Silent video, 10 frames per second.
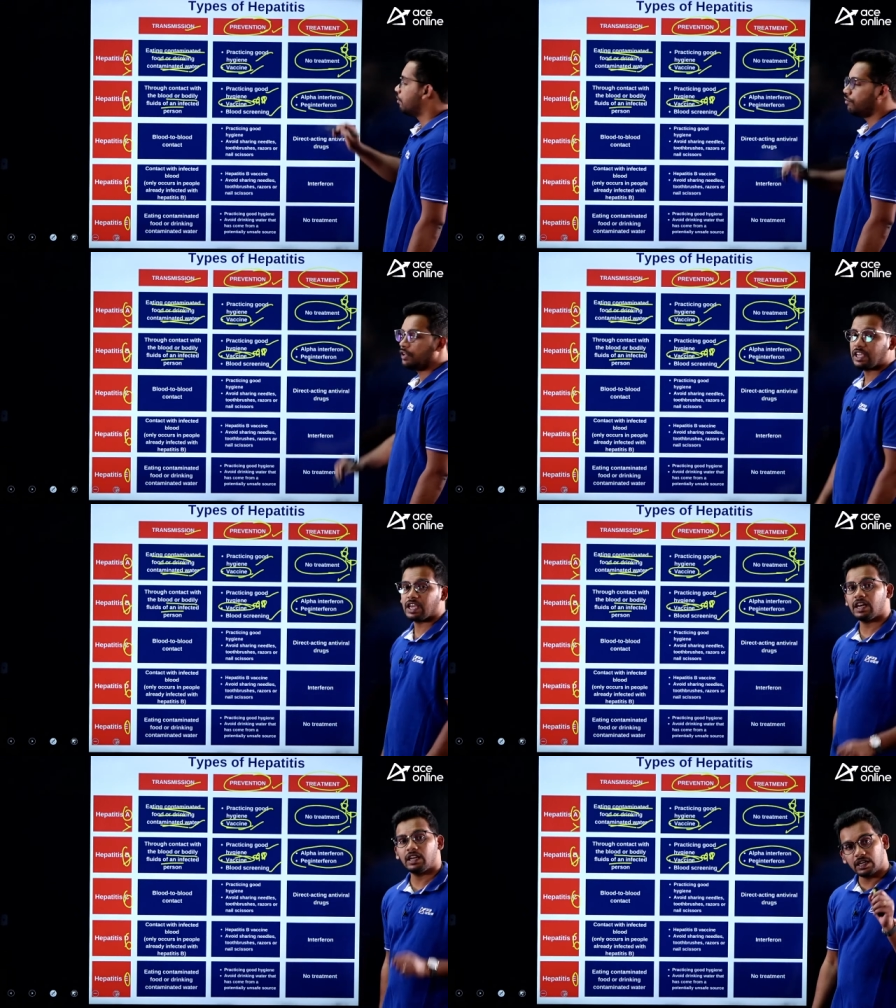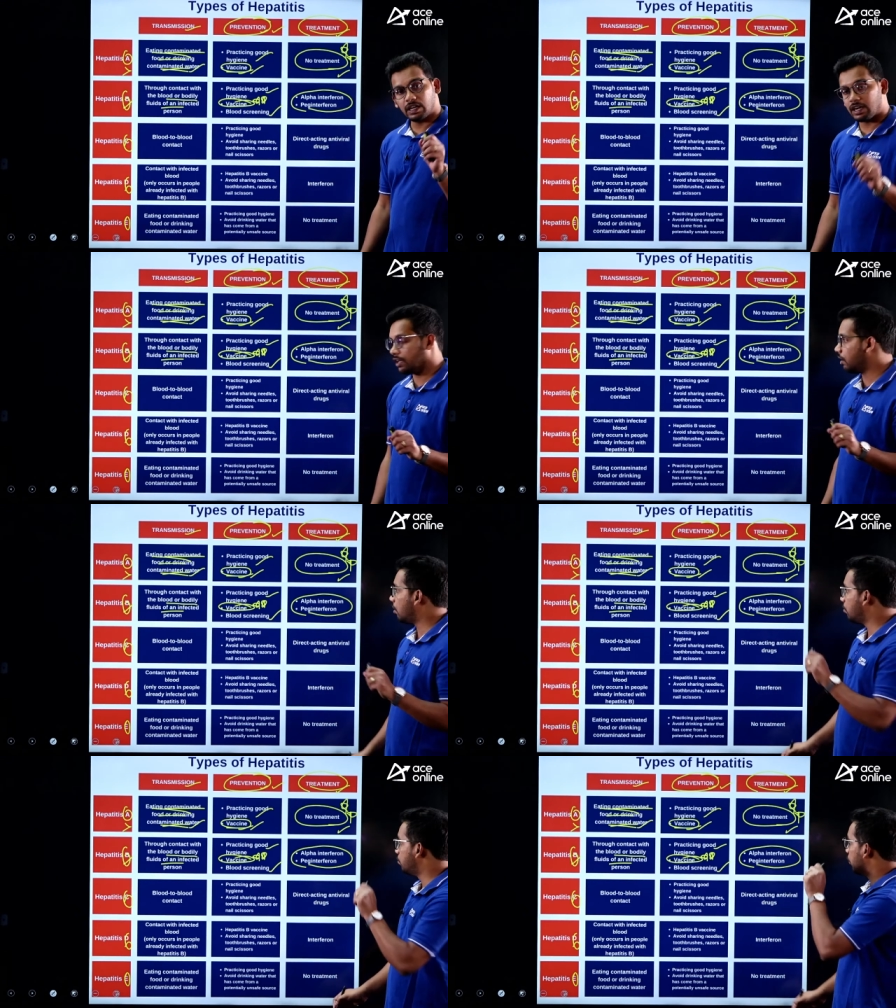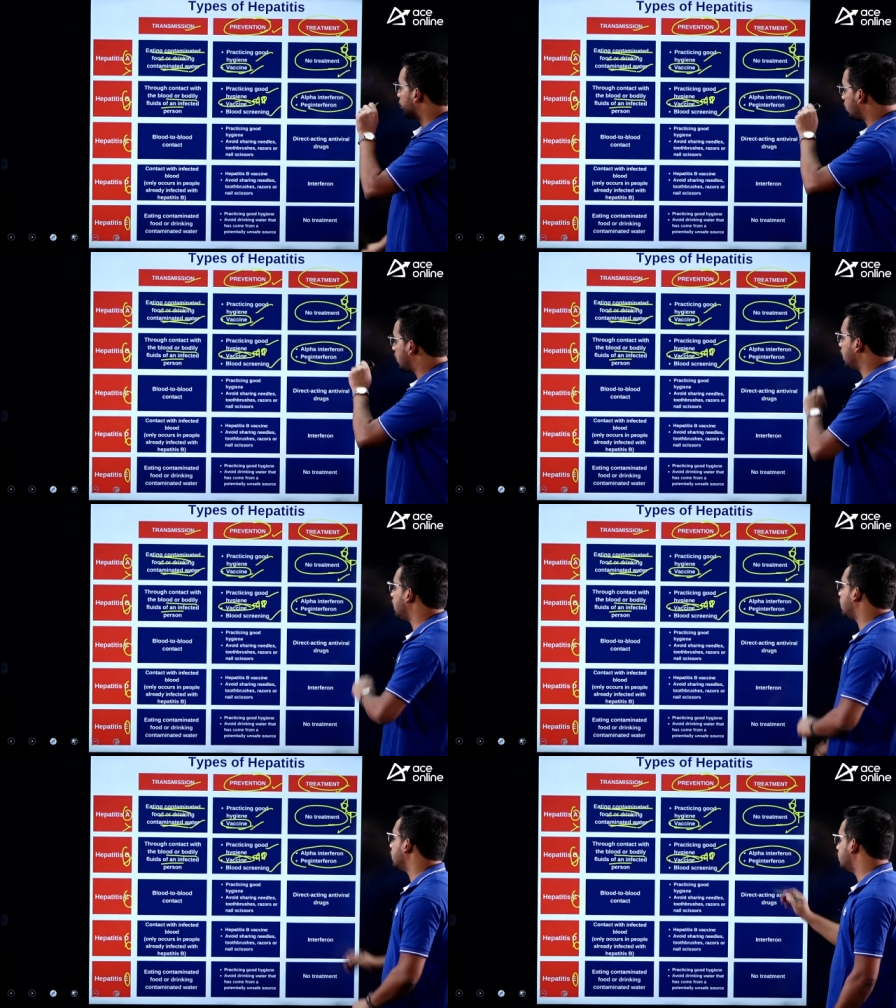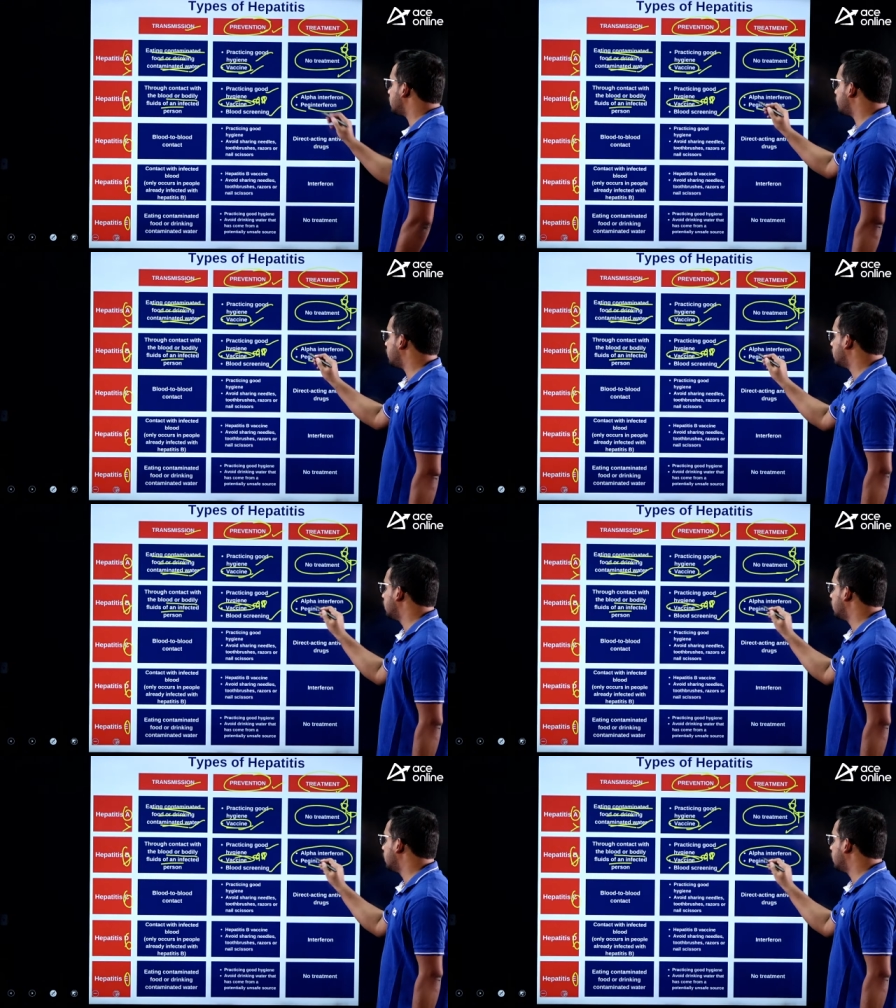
we can uh, you know treat this with